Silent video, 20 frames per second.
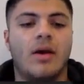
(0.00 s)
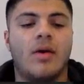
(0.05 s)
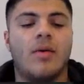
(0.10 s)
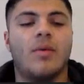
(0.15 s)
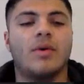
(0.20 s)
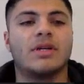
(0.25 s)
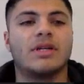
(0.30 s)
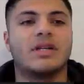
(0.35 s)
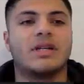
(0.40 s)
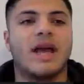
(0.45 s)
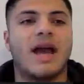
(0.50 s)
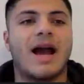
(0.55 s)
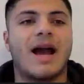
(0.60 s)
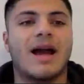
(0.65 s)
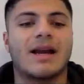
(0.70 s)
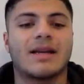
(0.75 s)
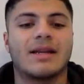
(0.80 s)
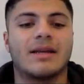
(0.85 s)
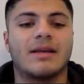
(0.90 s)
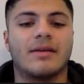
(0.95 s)
which is an
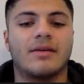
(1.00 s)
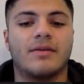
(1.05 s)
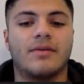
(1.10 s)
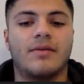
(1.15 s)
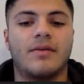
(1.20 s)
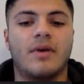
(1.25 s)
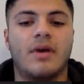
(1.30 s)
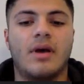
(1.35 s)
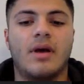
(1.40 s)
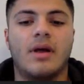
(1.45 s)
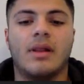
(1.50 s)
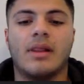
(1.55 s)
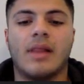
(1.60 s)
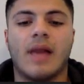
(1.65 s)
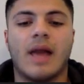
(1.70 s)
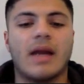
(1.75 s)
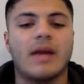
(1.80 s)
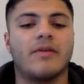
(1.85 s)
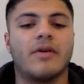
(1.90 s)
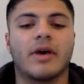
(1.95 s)
active
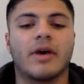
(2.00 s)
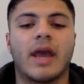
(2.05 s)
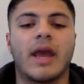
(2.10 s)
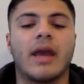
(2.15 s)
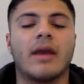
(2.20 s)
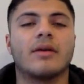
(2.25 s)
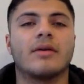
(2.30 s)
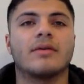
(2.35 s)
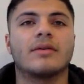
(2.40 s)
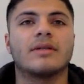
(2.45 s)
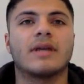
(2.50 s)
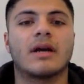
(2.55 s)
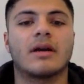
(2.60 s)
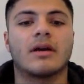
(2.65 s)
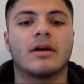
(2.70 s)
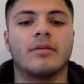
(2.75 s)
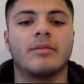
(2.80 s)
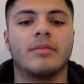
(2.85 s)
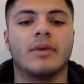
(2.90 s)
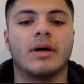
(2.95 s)
line of volcanoes that
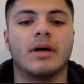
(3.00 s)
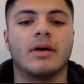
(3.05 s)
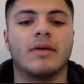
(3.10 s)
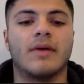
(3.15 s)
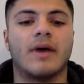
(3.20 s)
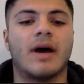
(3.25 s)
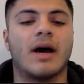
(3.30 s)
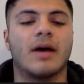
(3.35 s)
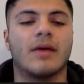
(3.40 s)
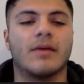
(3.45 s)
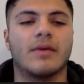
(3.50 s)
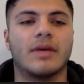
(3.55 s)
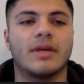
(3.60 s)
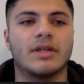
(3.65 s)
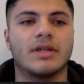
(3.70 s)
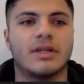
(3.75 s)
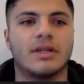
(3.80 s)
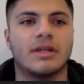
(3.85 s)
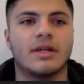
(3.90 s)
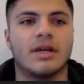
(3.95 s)
are above a hot
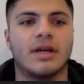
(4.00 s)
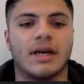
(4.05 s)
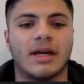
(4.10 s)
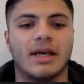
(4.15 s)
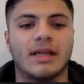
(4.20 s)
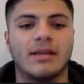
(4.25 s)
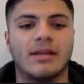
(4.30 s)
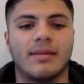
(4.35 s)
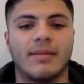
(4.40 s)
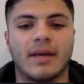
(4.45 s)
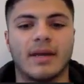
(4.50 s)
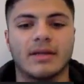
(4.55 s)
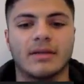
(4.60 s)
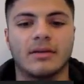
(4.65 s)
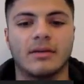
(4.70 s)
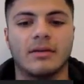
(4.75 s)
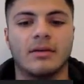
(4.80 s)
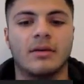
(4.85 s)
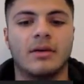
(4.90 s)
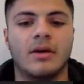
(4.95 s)
region in the
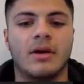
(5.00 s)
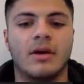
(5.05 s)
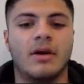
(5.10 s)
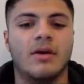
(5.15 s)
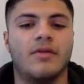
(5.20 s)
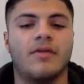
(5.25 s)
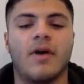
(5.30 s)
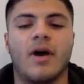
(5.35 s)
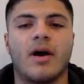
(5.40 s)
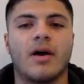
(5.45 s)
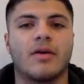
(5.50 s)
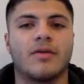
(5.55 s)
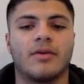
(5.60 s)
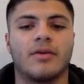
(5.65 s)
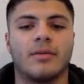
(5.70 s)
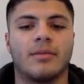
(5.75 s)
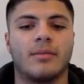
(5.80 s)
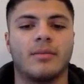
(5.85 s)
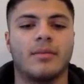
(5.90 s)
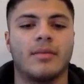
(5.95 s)
mantle, far
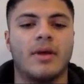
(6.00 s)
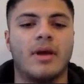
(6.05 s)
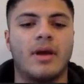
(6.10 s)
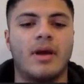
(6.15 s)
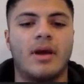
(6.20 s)
from